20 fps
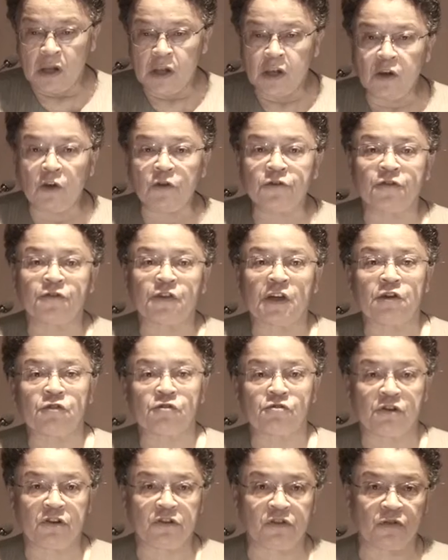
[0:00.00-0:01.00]
A lot of
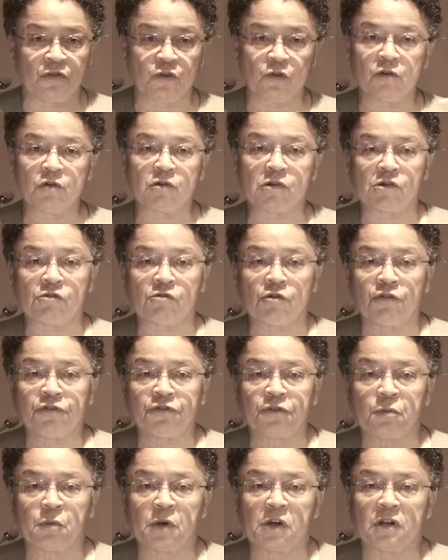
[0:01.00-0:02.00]
countries, if you look
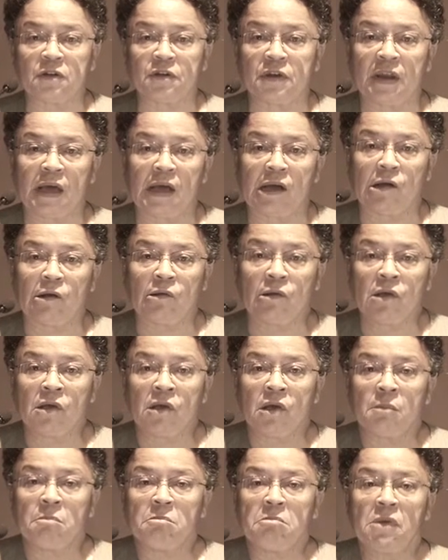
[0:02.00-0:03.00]
across the world now,
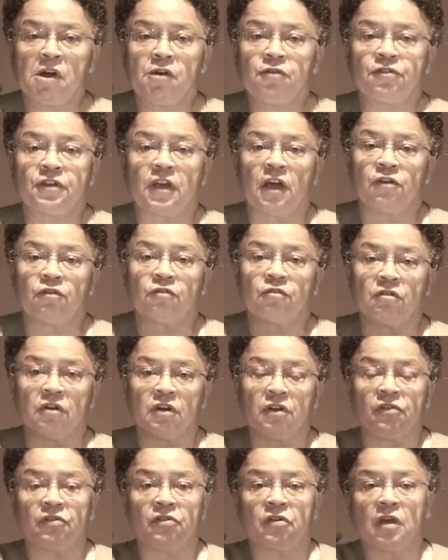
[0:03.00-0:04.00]
most
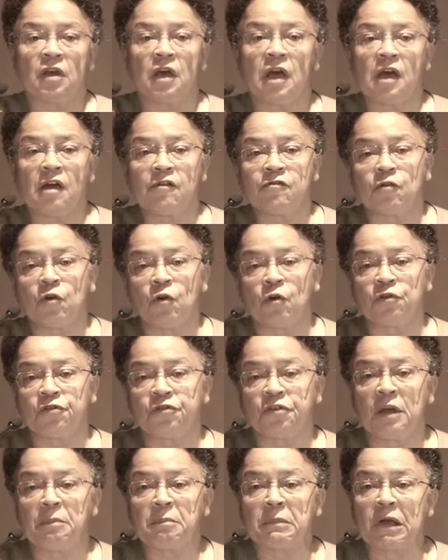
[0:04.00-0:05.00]
countries have got
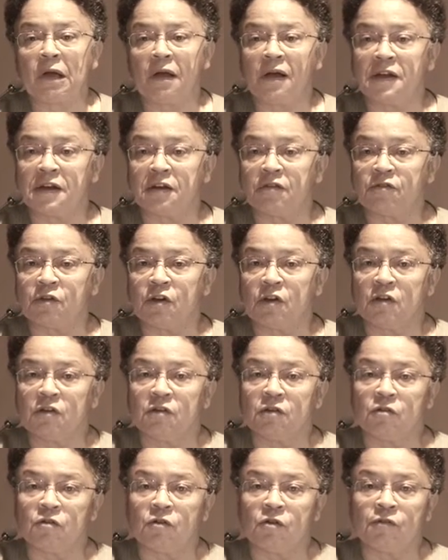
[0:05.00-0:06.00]
some kind of
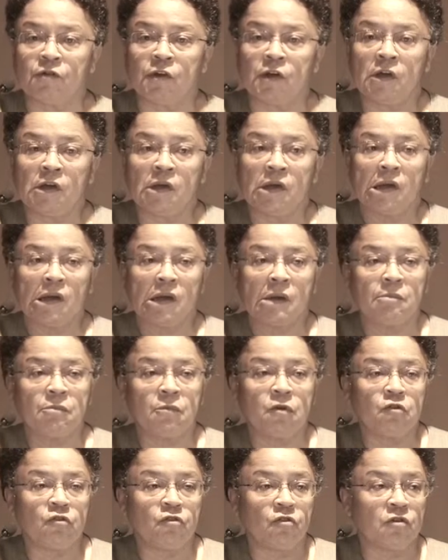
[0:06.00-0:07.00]
code of um,
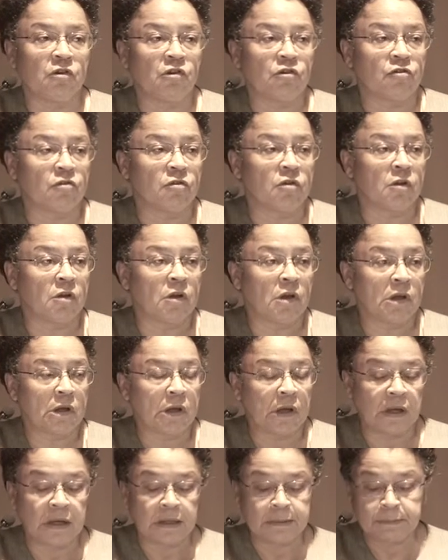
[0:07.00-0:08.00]
judicial
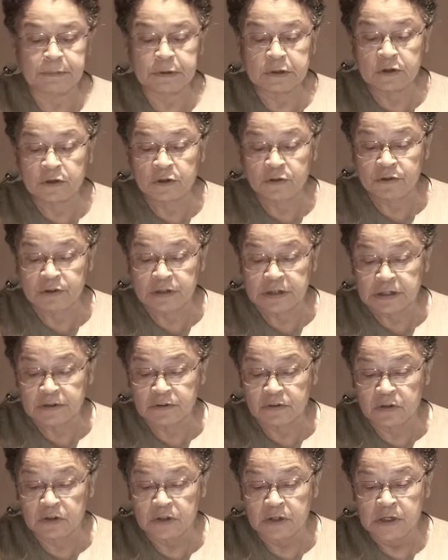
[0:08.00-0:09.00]
um, conduct.